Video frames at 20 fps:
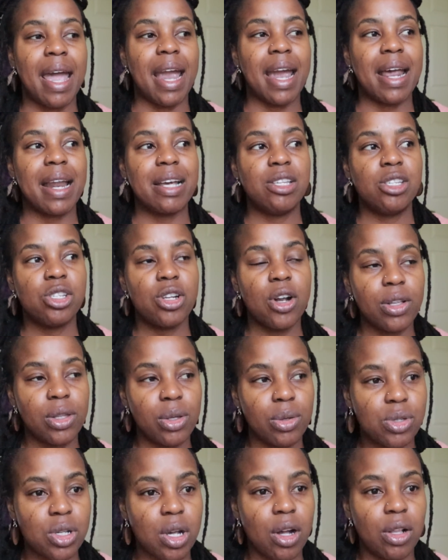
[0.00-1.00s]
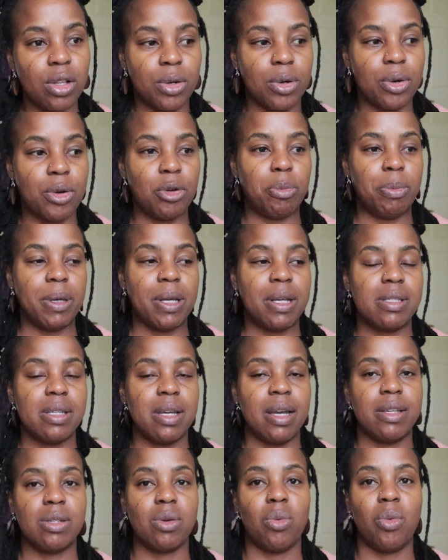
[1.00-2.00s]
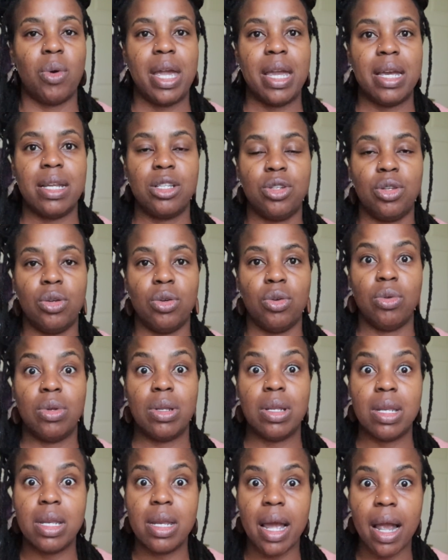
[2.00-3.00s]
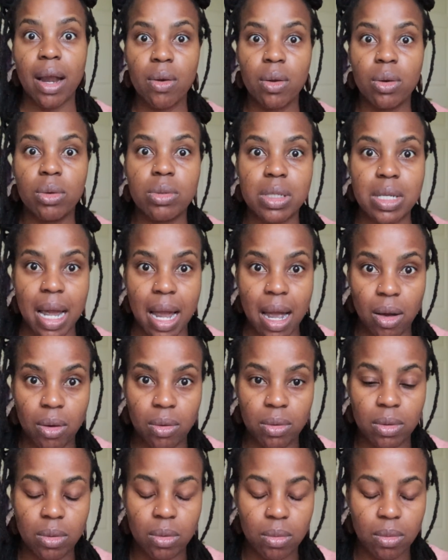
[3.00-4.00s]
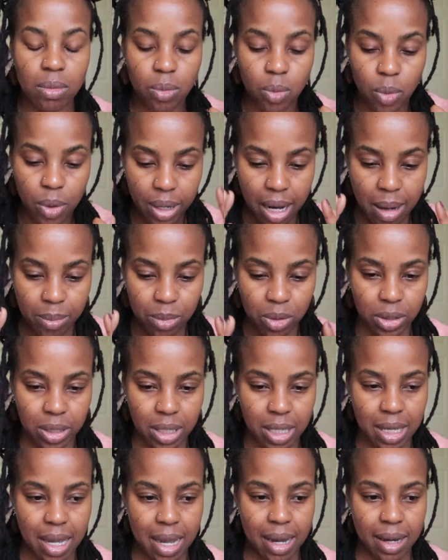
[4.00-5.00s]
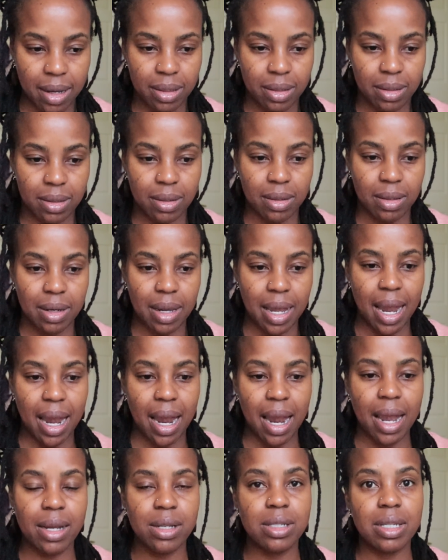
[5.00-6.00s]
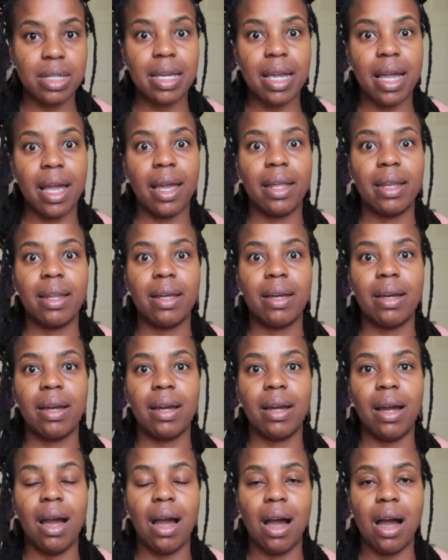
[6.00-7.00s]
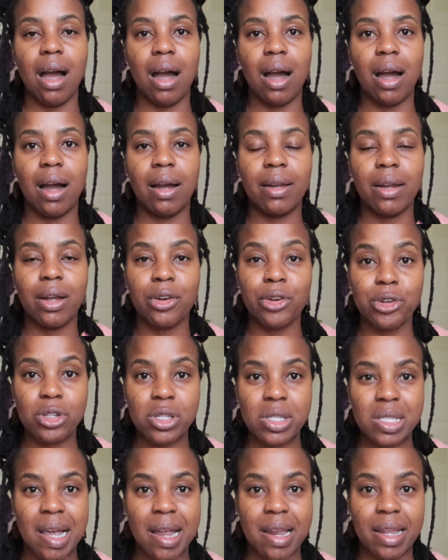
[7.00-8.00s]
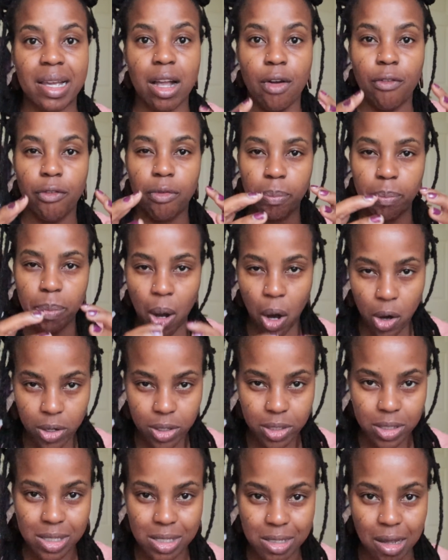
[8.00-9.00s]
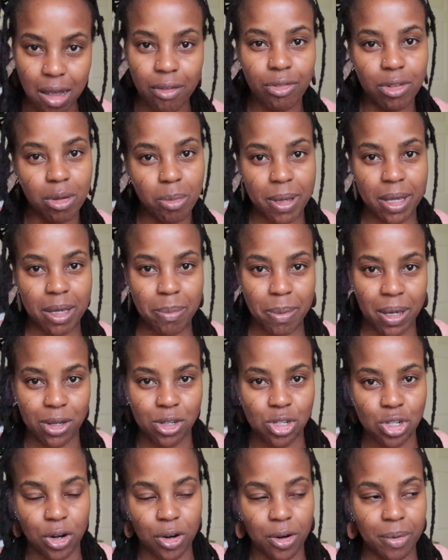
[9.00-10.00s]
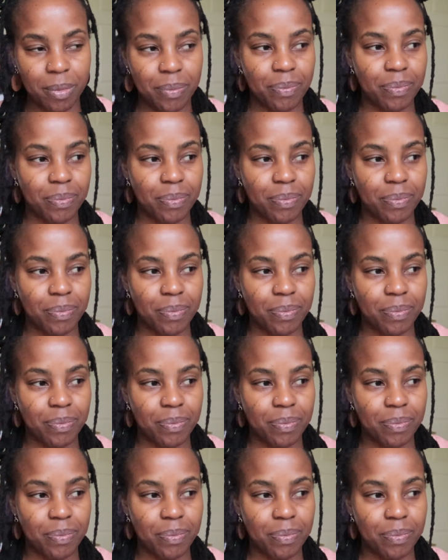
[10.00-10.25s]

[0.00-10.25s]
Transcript: And I start those color groupings as a way to narrow down what I'm looking at and to get an understanding of parts of the big picture.